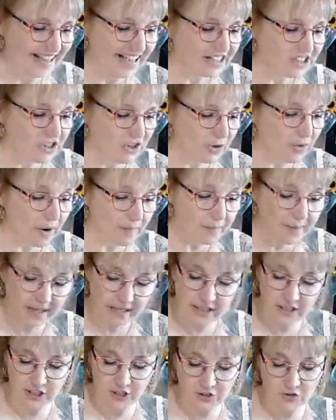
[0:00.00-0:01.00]
So I'm going
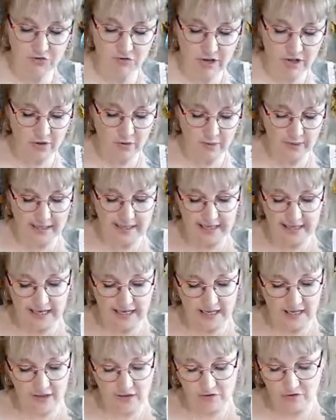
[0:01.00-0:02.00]
to just run
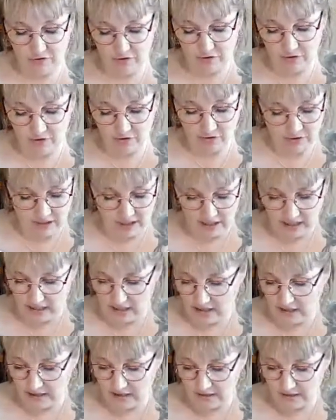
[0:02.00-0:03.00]
quickly through the
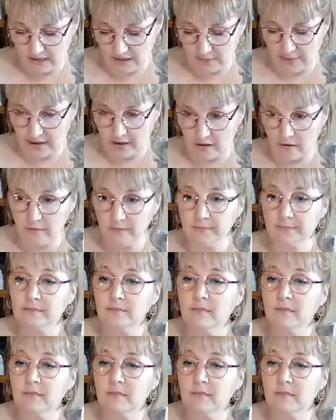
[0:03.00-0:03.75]
spell.